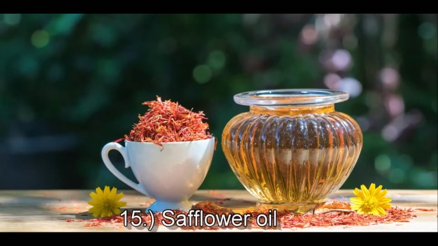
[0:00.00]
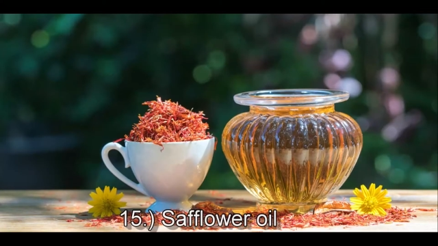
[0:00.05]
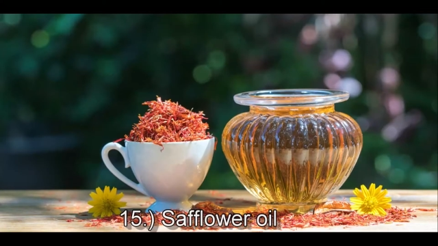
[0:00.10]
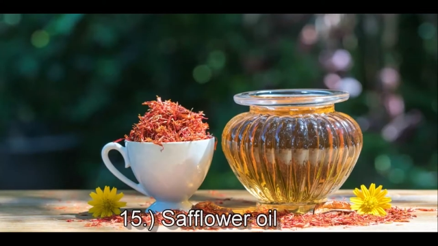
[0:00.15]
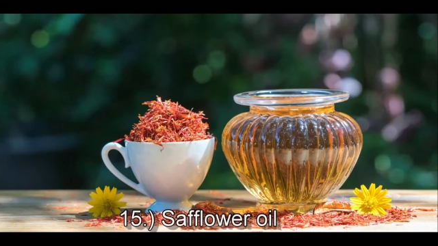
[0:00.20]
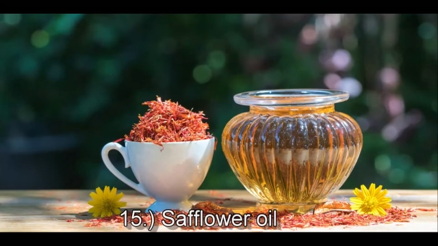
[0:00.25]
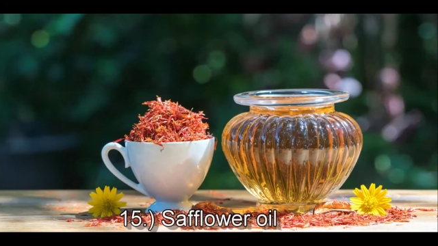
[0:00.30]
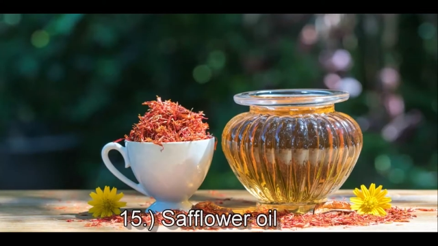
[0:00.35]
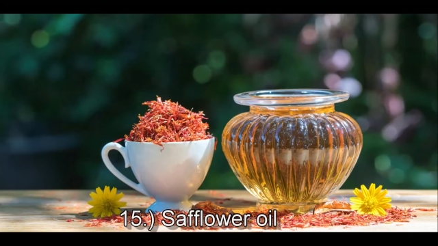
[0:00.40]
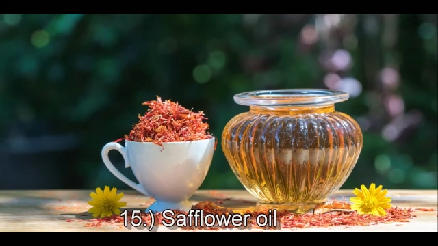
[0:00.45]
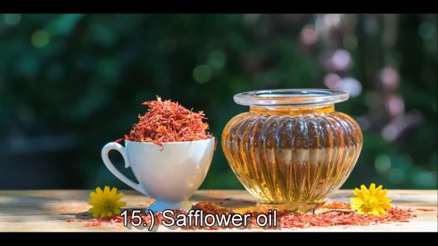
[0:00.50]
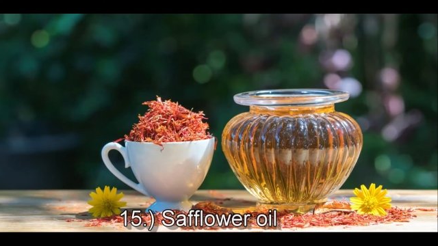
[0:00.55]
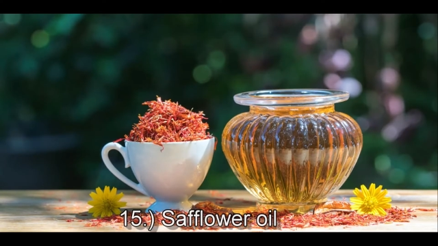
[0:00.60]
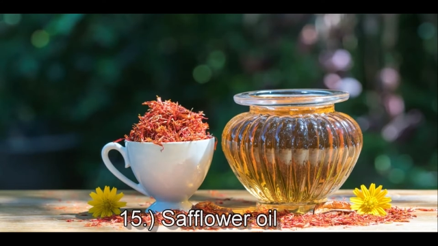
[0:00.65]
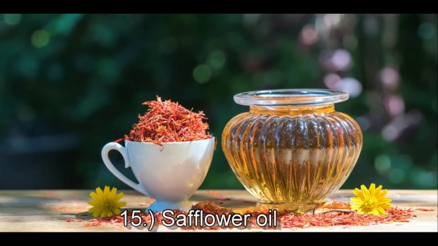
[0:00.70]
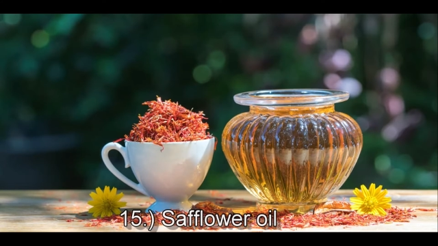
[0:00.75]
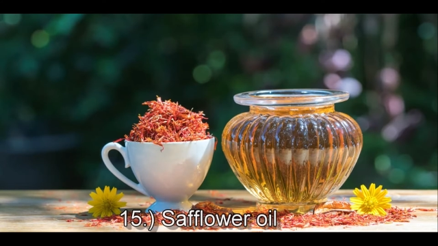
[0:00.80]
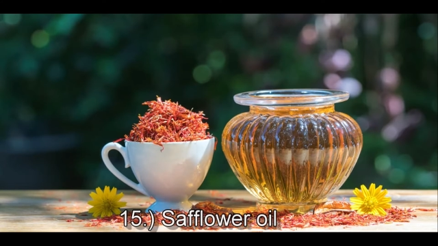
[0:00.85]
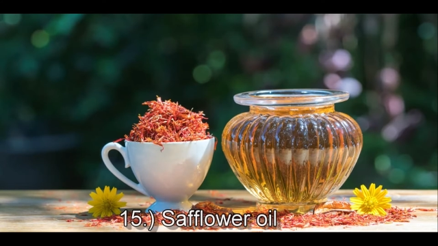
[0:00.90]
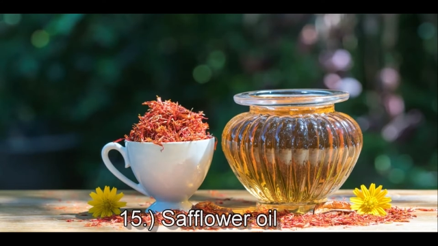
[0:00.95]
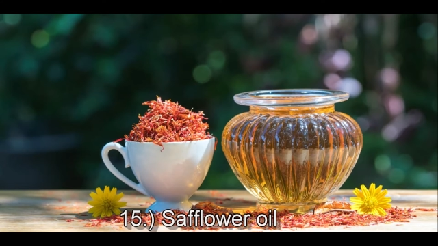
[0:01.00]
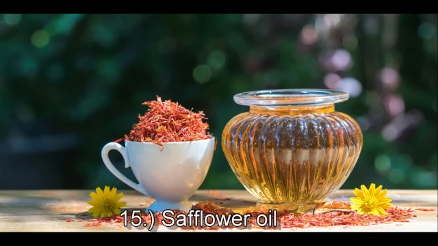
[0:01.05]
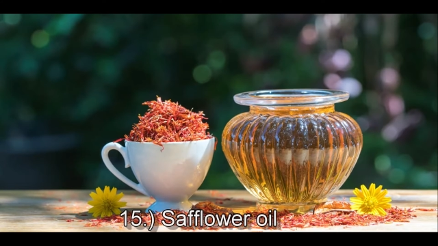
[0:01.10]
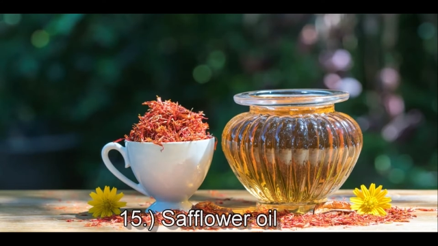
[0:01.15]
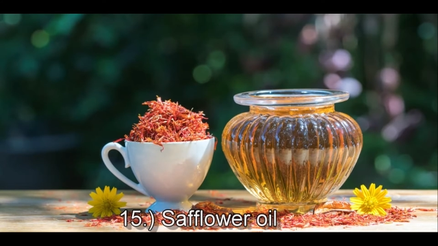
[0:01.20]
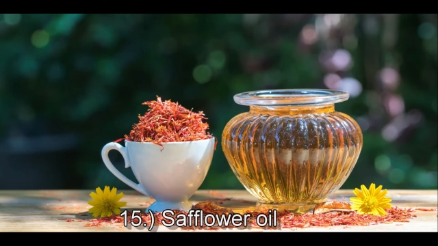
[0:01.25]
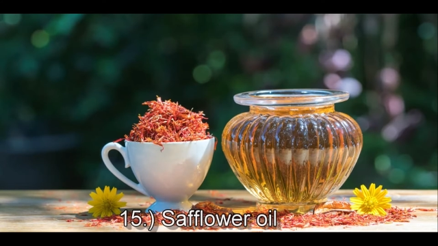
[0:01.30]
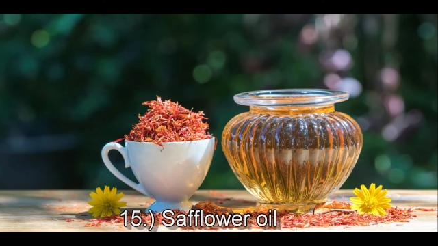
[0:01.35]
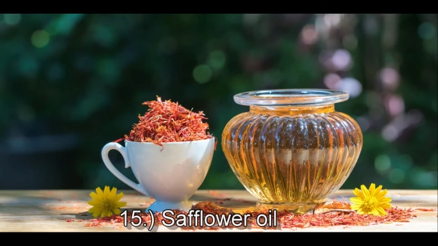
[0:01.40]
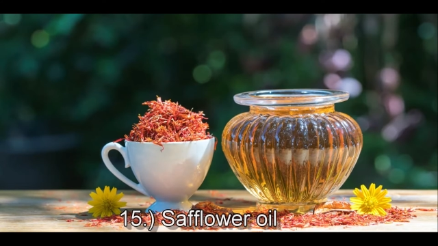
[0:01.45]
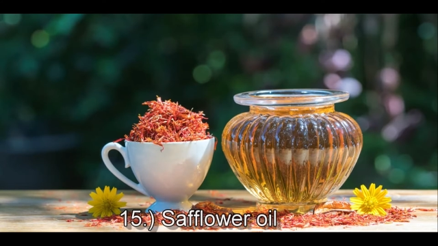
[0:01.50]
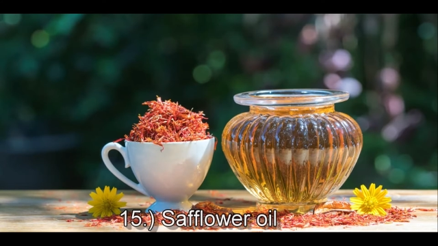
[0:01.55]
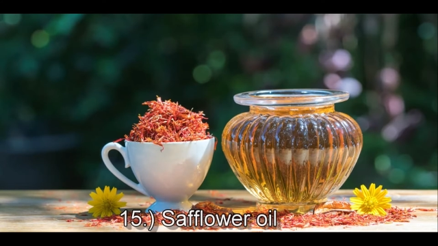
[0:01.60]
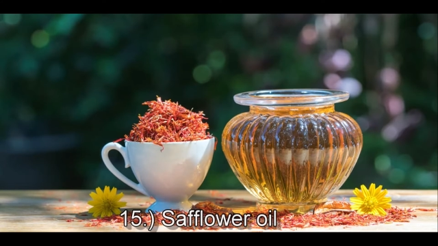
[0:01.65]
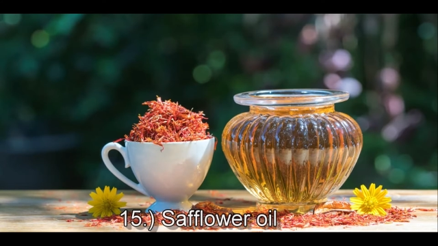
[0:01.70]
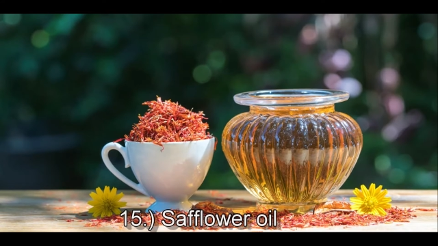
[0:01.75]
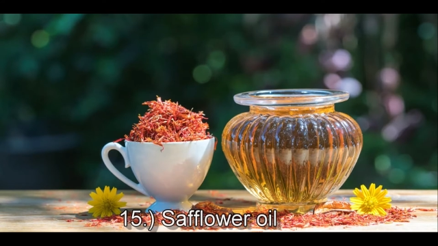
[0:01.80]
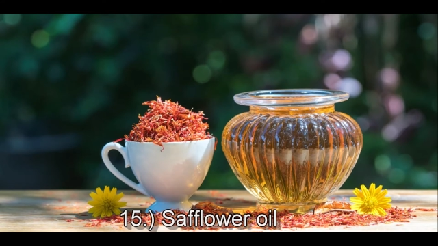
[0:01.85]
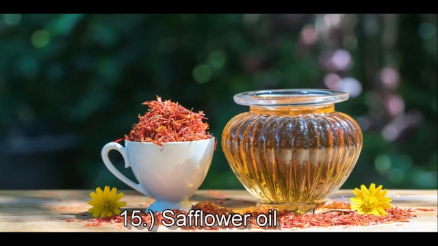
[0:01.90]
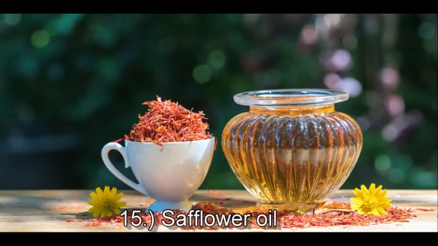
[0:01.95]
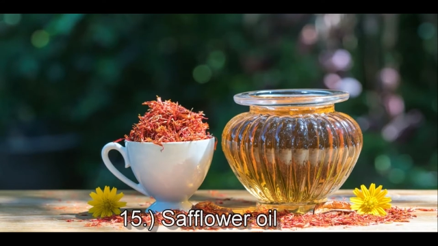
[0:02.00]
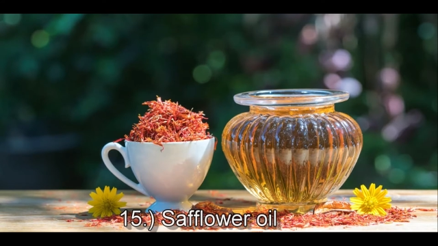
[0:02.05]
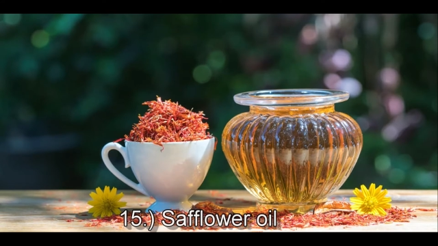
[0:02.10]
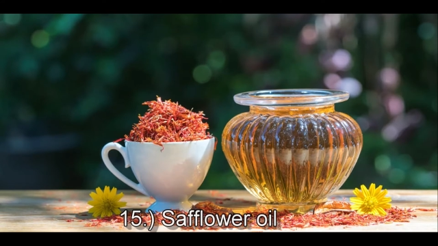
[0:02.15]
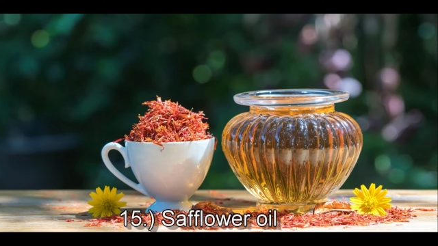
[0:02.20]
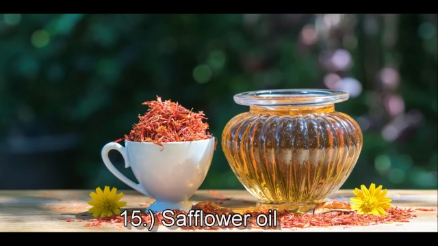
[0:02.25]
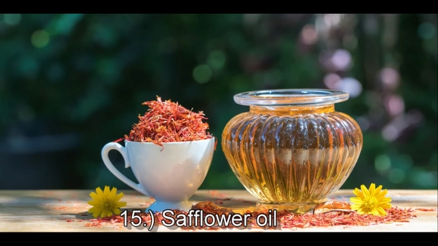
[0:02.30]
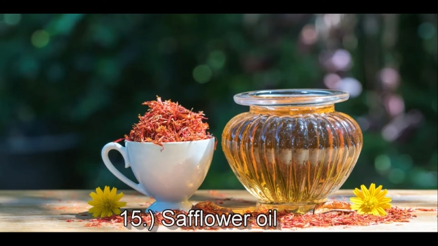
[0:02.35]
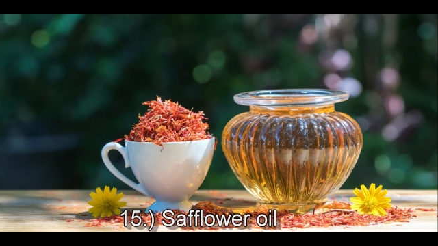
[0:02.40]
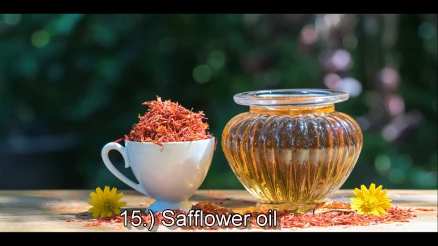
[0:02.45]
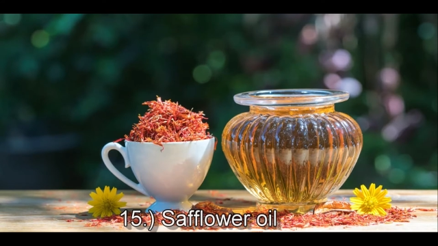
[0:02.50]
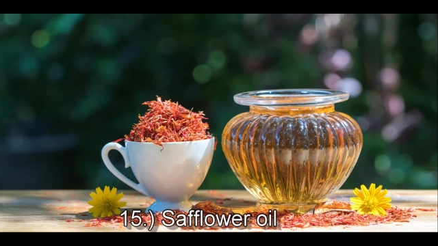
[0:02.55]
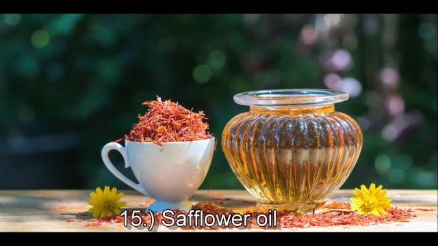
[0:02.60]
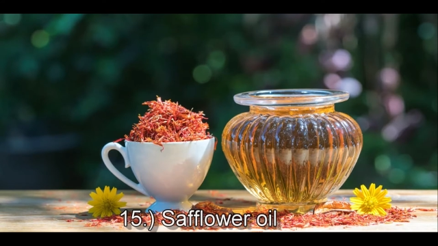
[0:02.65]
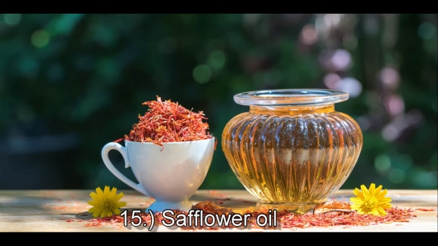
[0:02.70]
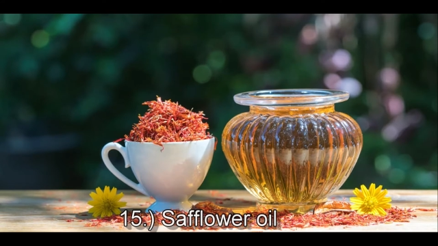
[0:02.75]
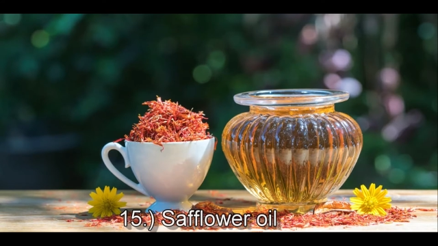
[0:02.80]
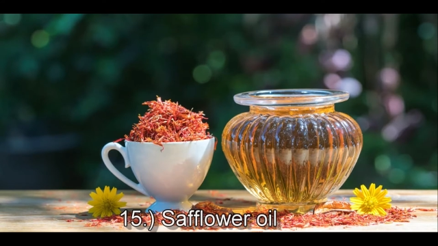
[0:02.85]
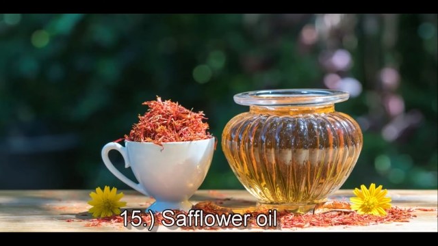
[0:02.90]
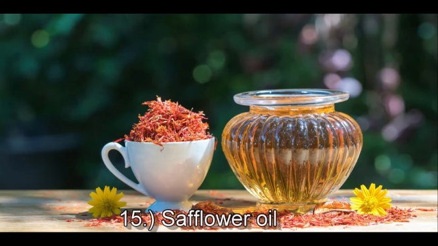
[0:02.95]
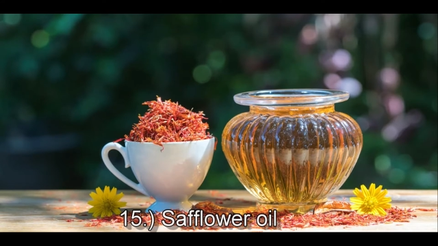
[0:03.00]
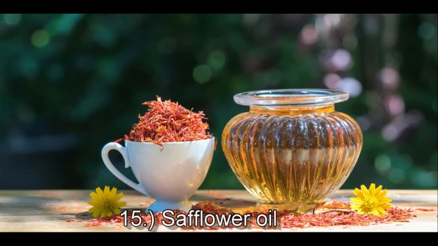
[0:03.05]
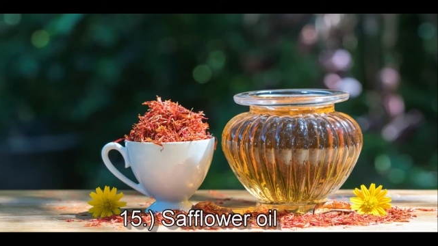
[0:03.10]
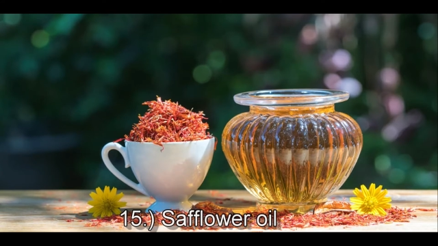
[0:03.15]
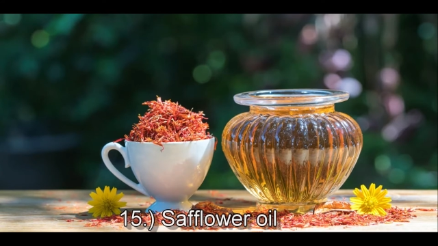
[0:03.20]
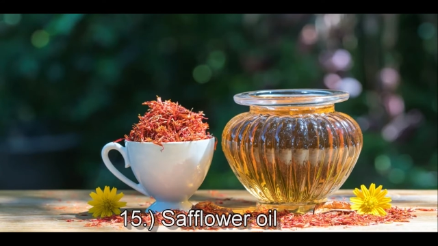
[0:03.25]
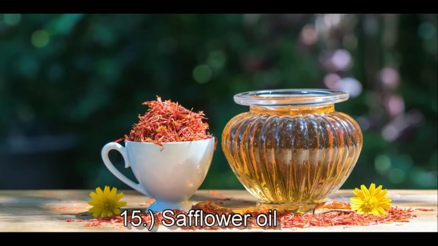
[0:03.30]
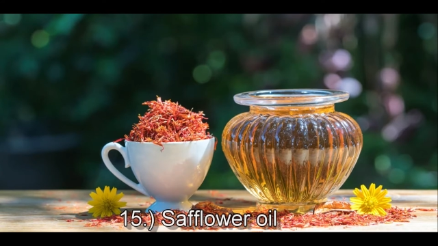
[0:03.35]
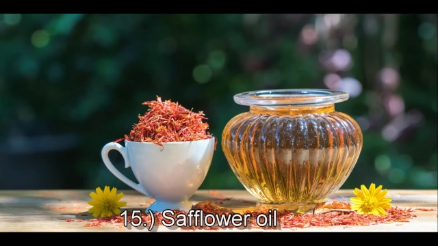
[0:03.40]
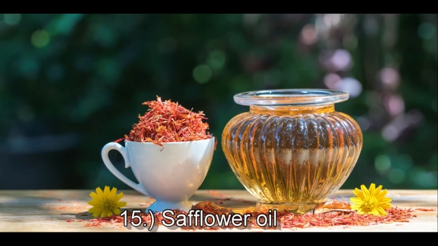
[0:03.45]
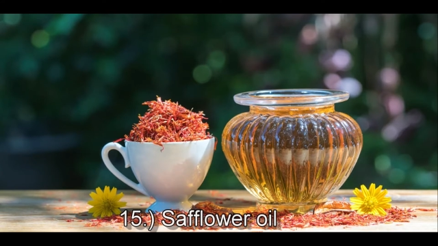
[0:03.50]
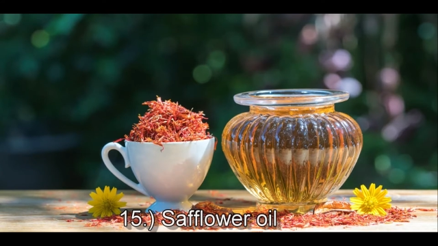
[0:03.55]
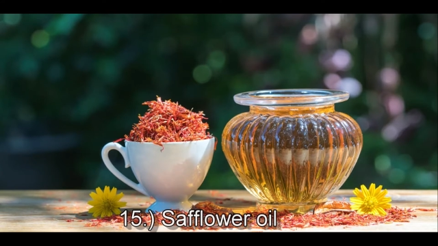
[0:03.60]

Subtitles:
(no speaker visible)